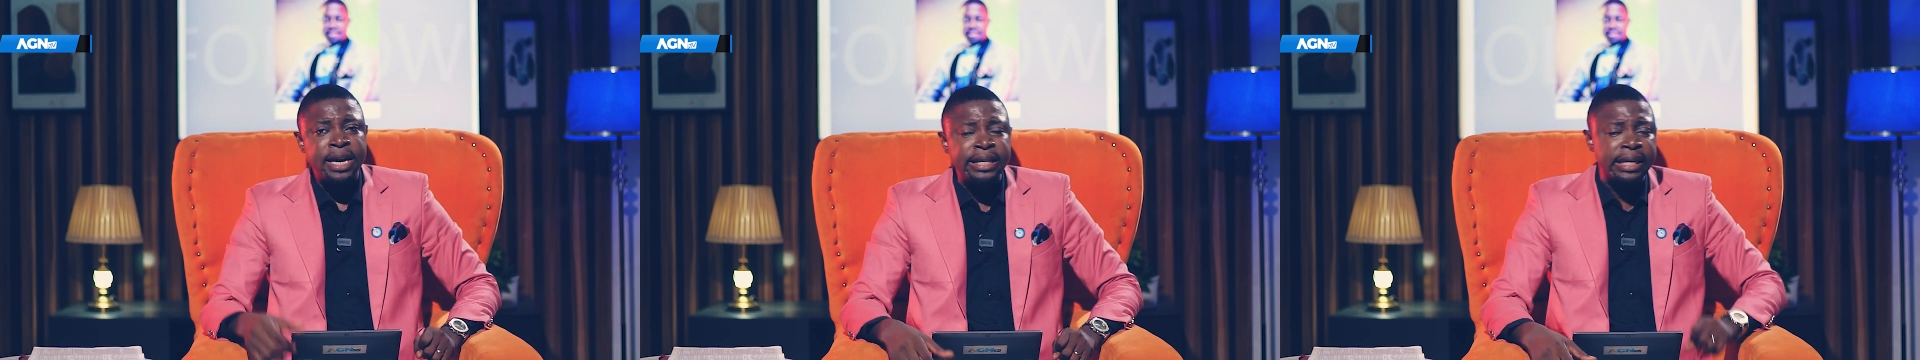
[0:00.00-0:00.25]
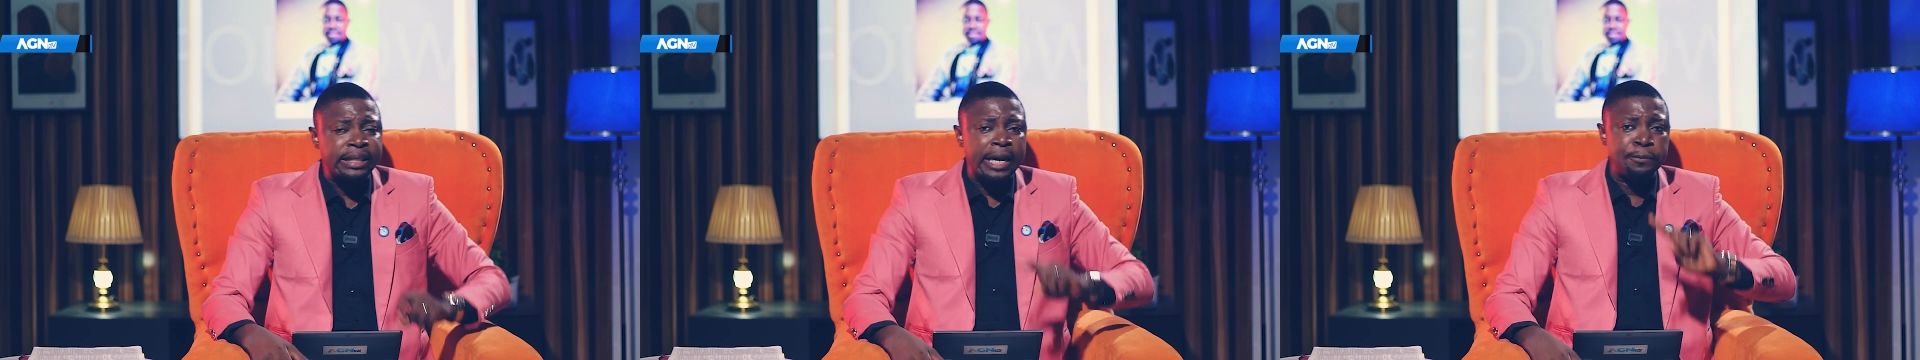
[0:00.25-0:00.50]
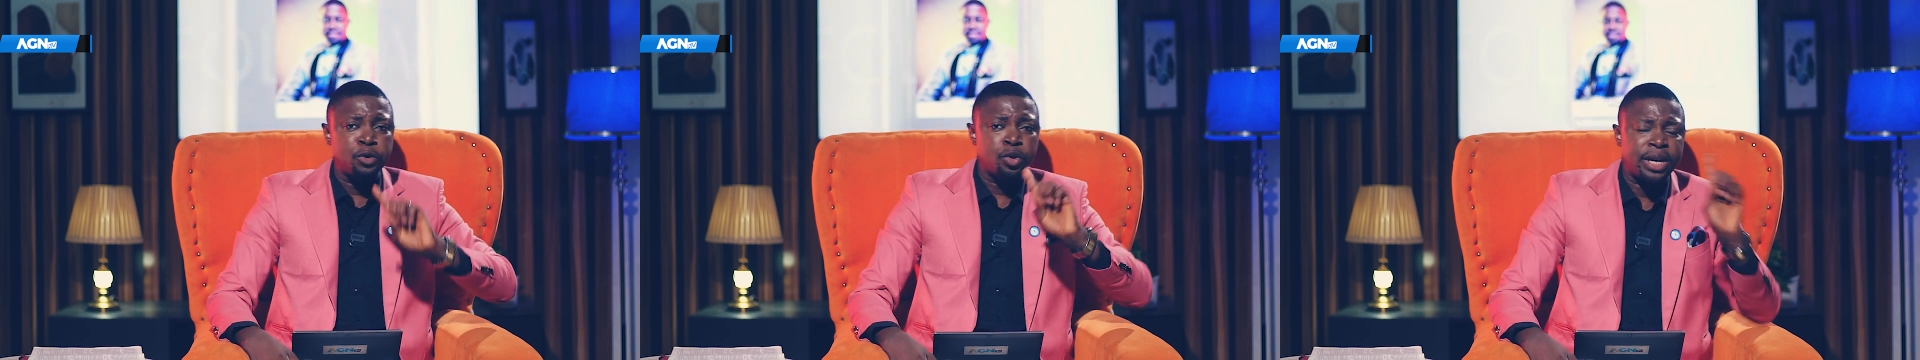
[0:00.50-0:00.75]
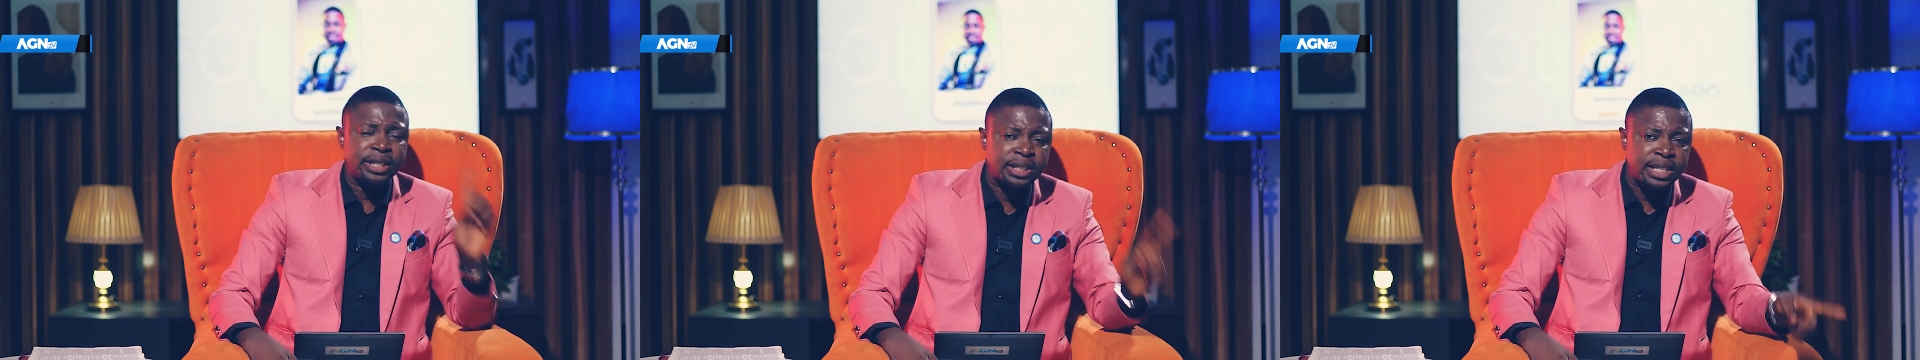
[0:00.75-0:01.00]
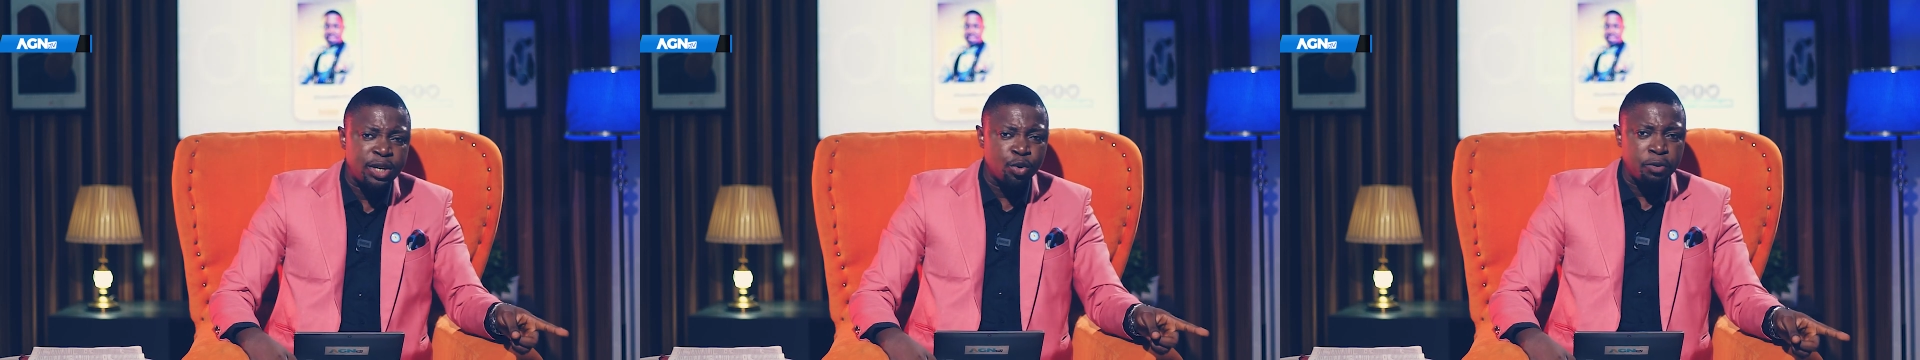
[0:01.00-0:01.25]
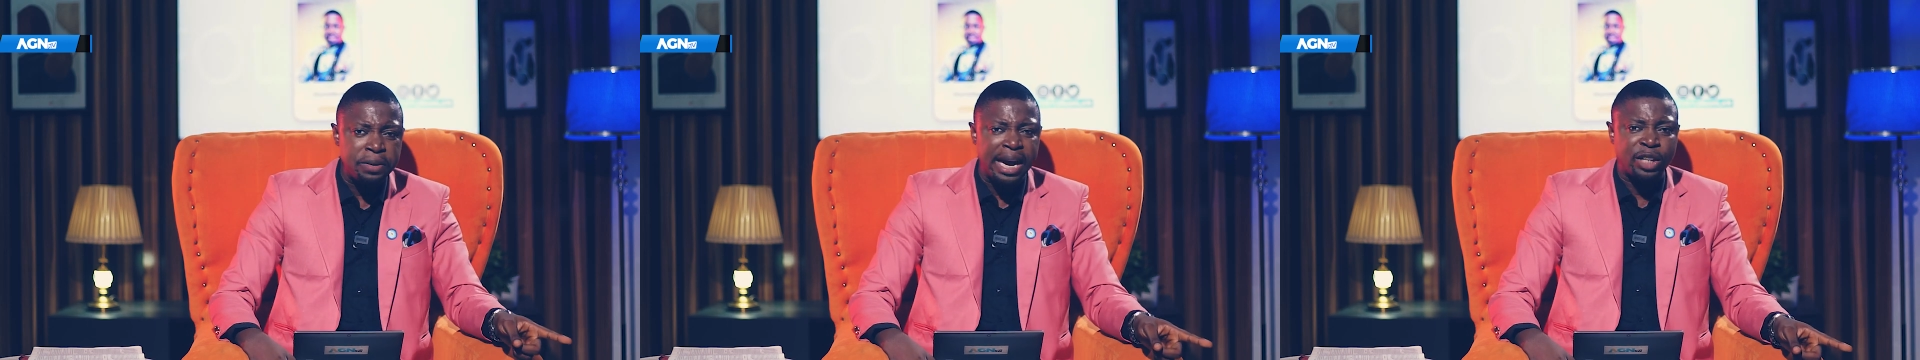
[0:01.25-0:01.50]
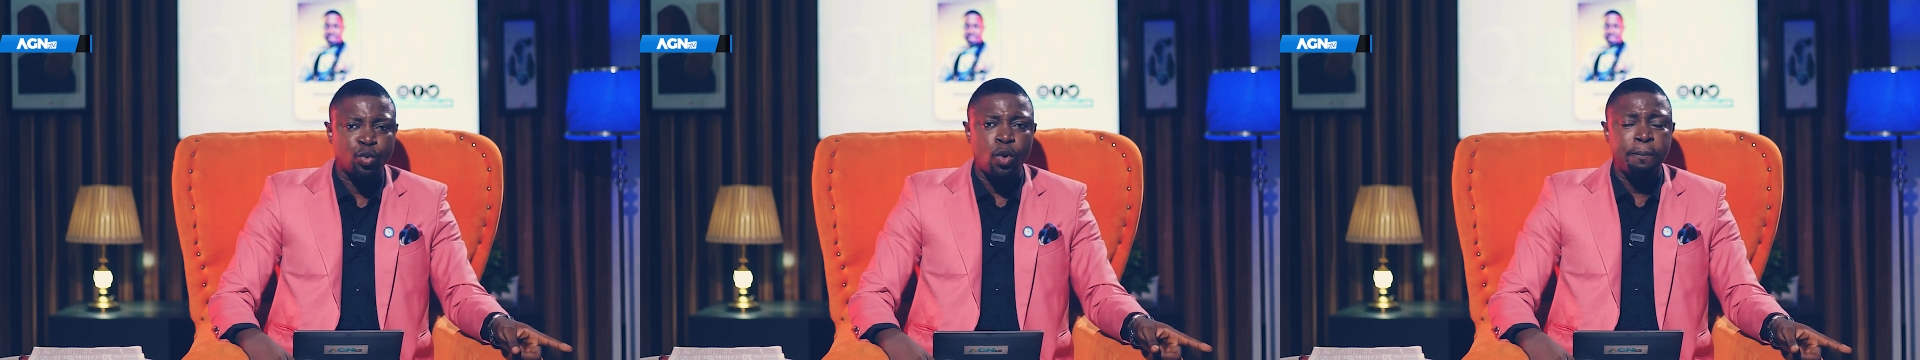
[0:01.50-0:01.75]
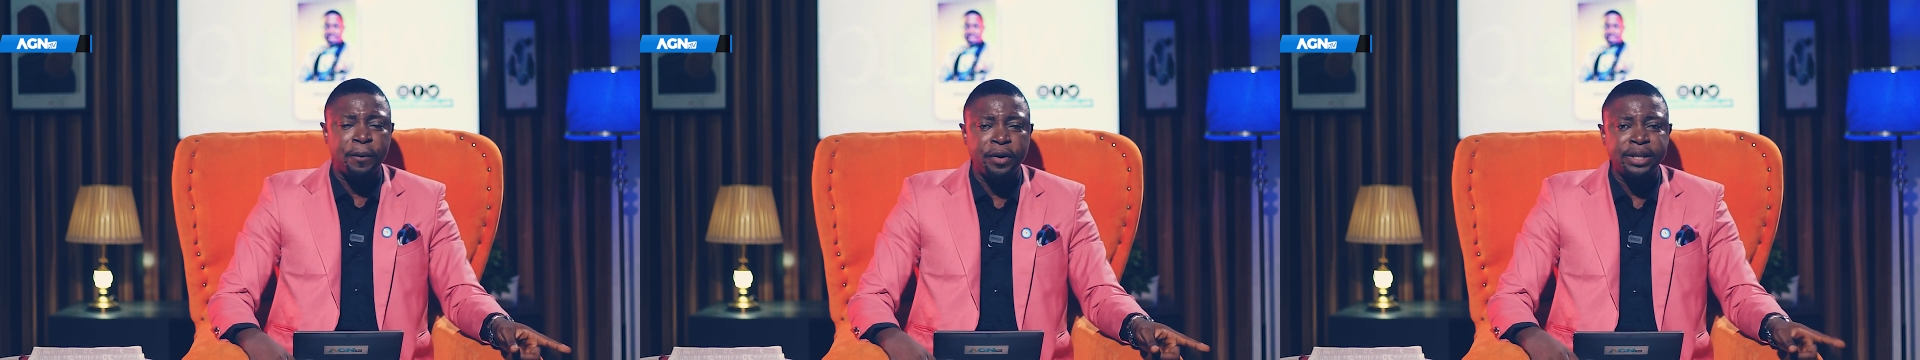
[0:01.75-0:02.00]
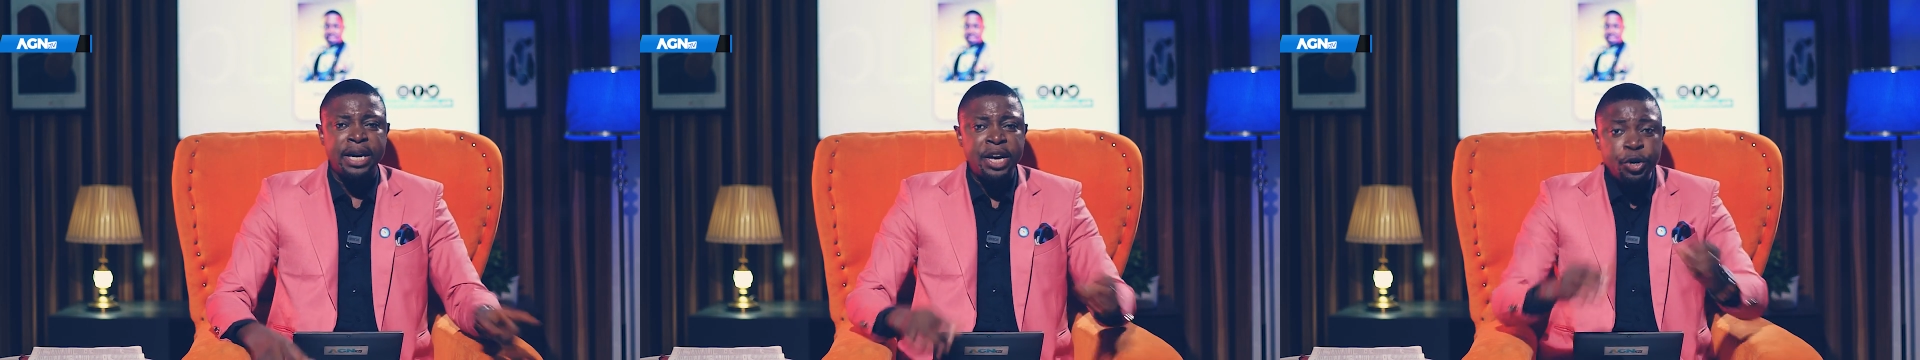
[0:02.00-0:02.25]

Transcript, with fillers: the time you rescued me at one point.